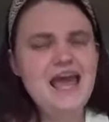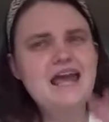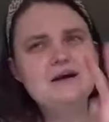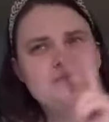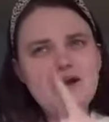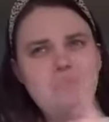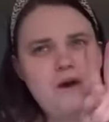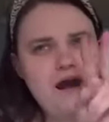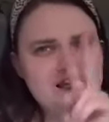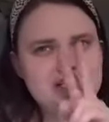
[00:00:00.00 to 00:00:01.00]
And I'm like
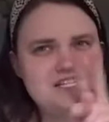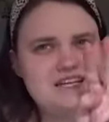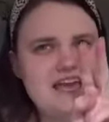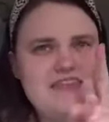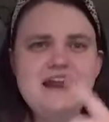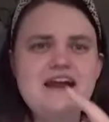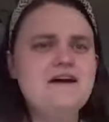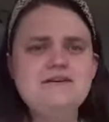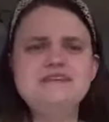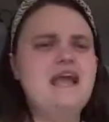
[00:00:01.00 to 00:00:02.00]
watching it, and then I
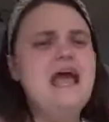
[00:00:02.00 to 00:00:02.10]
finally was like,